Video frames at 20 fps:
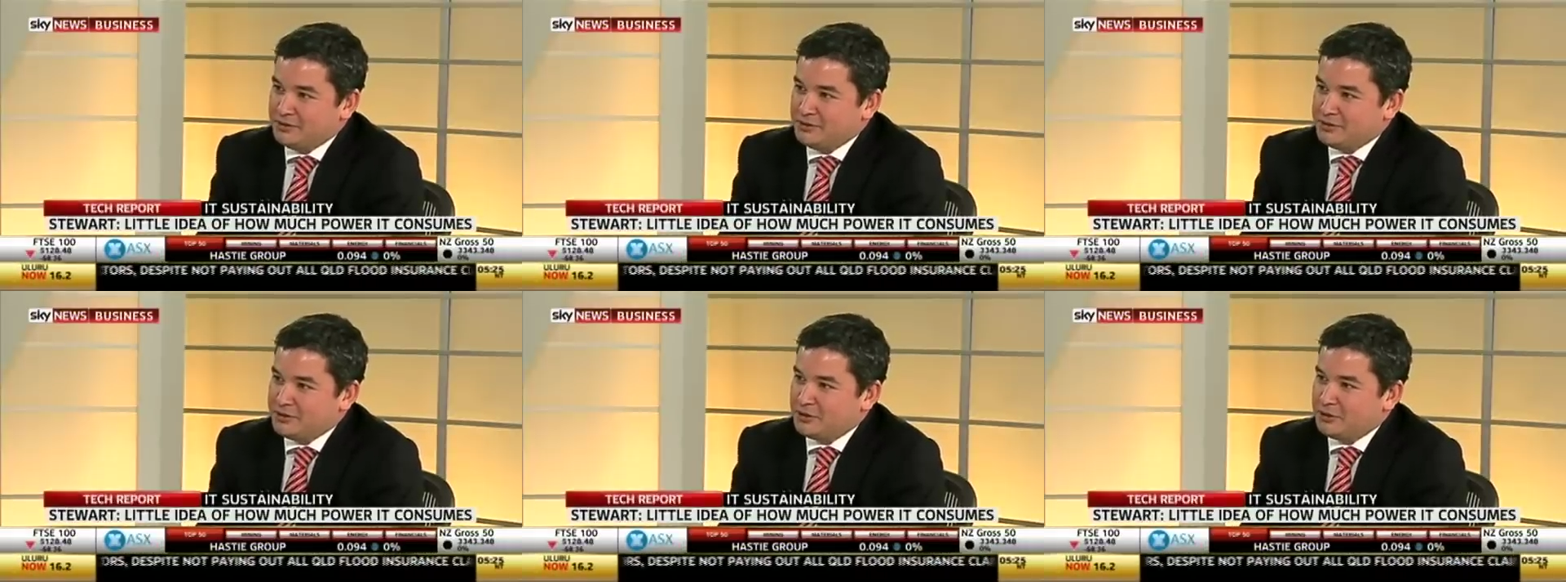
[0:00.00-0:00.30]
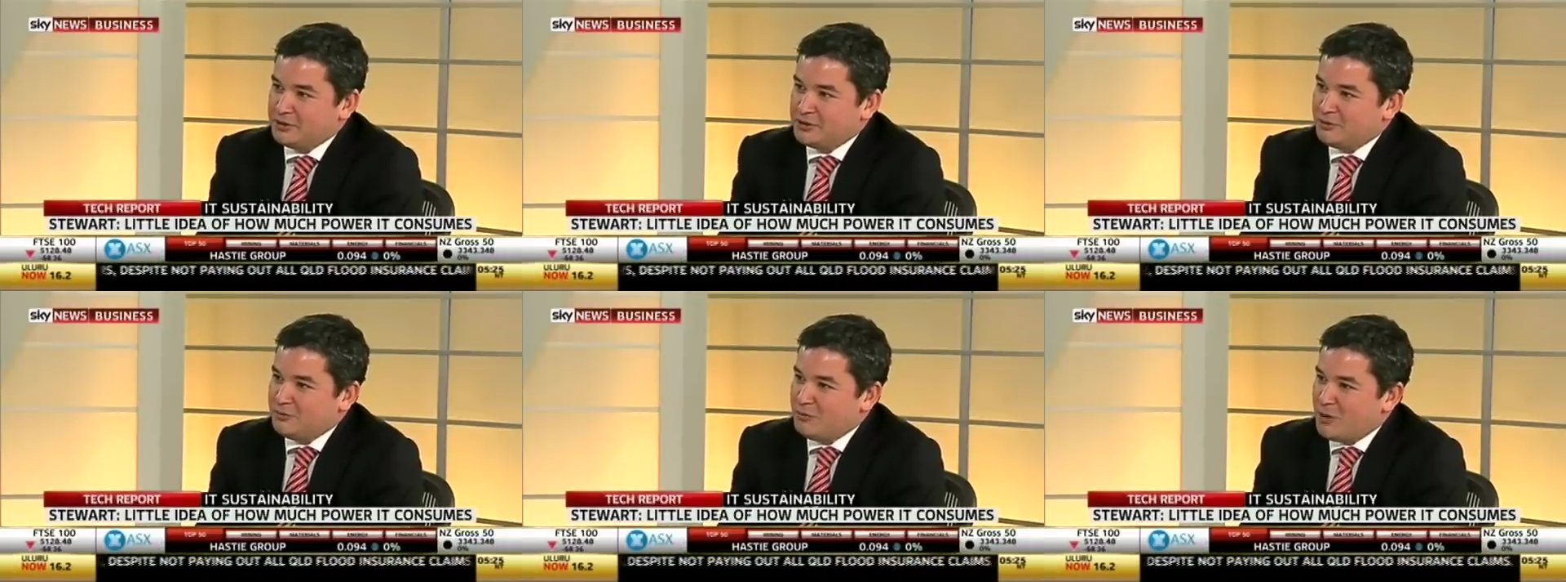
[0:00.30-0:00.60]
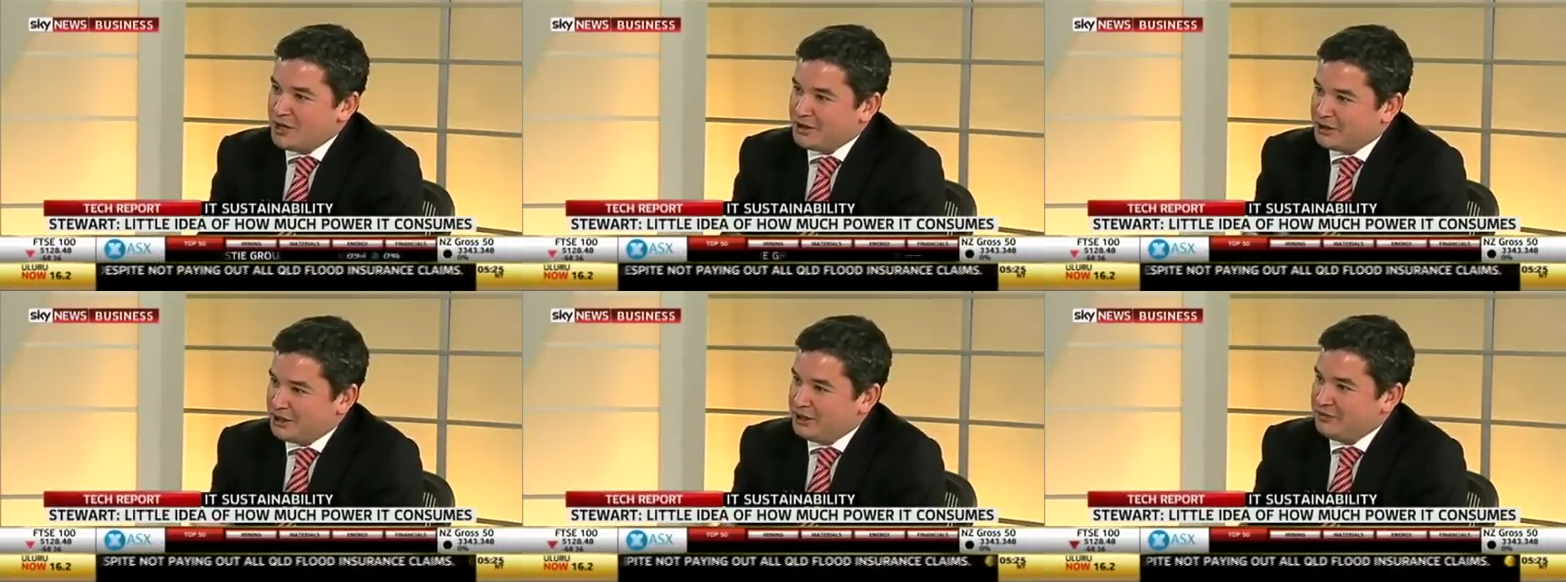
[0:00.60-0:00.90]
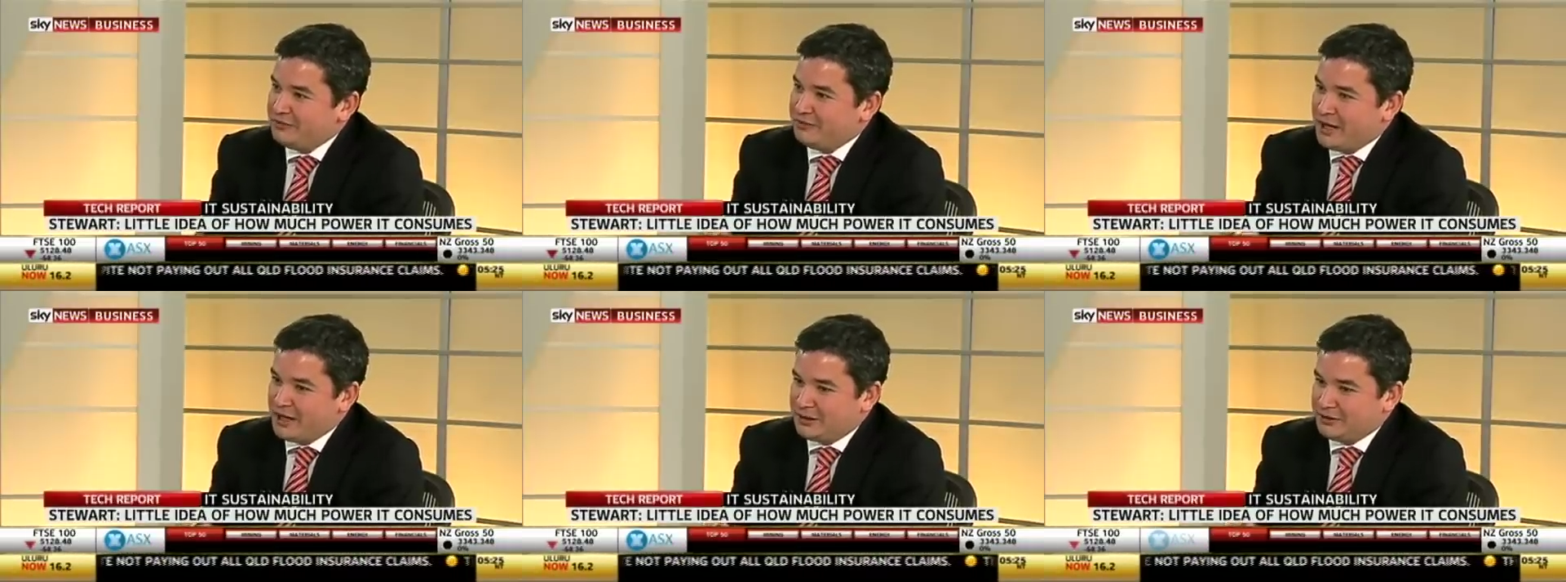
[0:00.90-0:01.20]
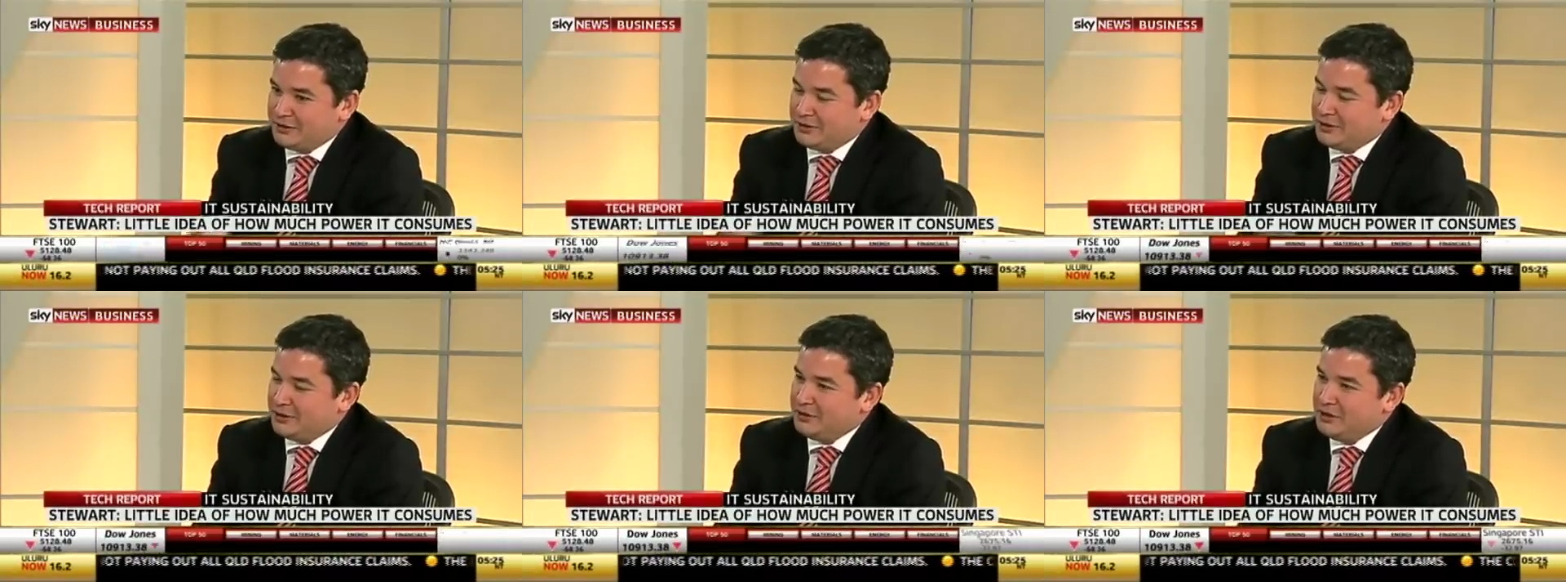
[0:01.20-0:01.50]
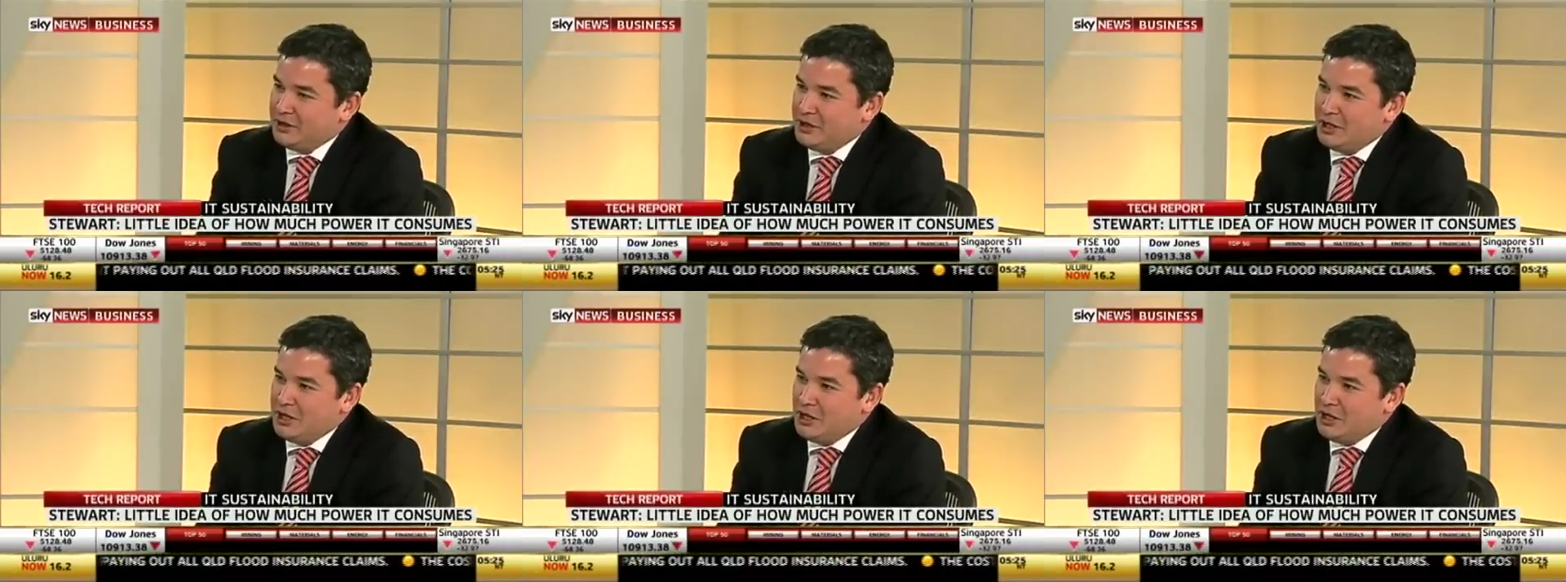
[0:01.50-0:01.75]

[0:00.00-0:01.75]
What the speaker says: So it's one key factor that